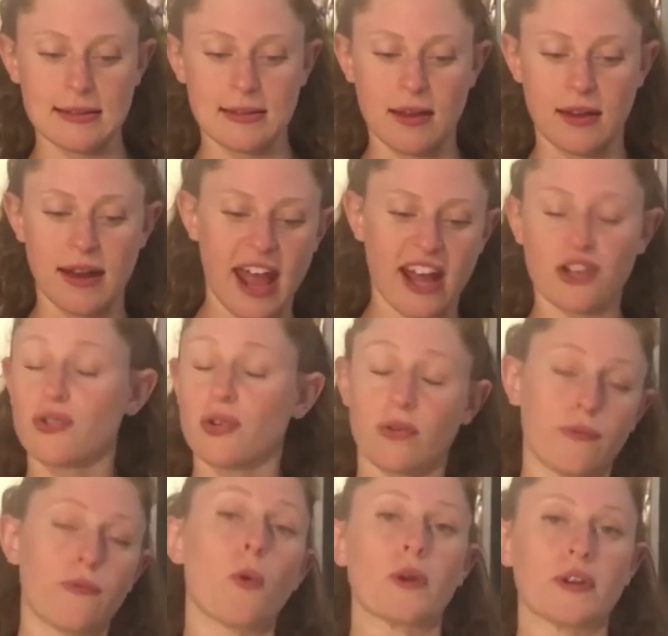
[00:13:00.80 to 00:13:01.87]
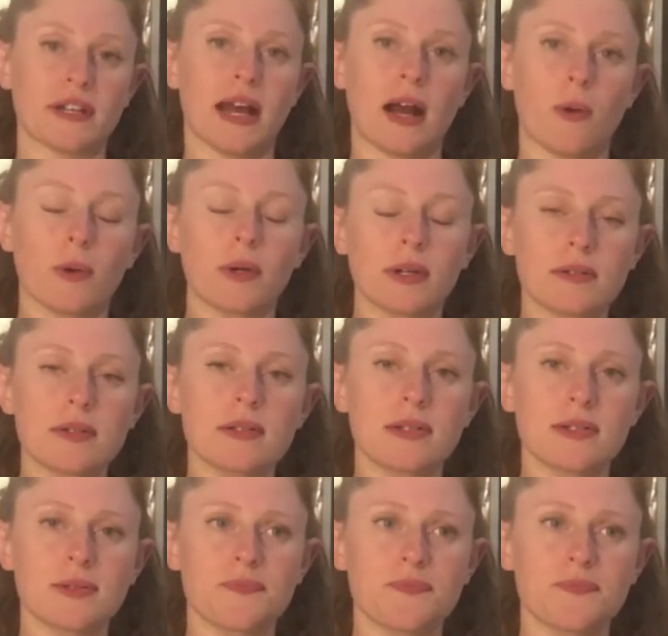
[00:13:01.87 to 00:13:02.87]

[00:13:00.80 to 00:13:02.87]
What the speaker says: an extra 40 hours,